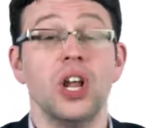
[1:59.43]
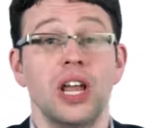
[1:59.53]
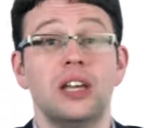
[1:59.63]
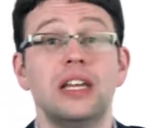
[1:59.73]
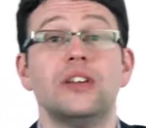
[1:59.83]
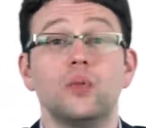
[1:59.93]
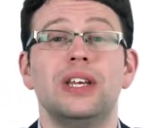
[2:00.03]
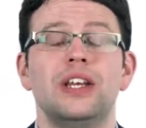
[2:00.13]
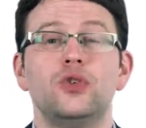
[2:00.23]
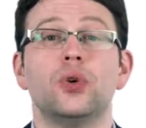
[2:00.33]
Indeed, we
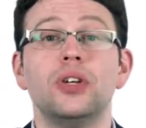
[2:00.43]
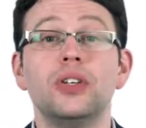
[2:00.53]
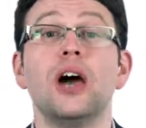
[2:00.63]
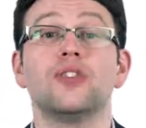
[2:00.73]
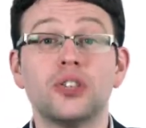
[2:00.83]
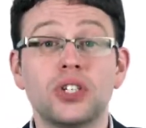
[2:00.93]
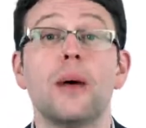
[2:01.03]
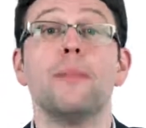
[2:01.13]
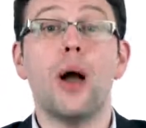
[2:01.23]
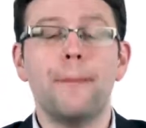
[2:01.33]
need to conduct
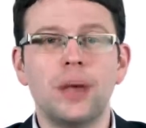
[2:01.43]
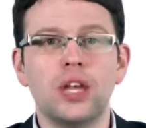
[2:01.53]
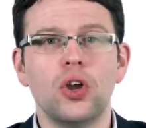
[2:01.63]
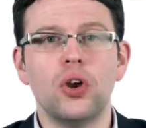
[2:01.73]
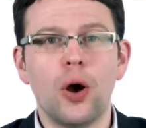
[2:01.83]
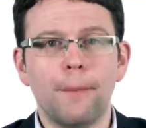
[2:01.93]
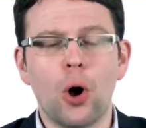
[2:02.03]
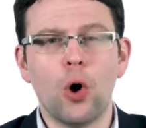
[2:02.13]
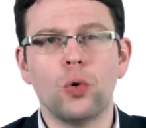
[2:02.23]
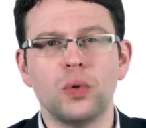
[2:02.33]
some opinion
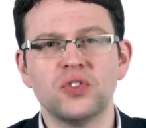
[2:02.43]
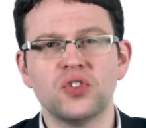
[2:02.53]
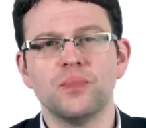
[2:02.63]
polls.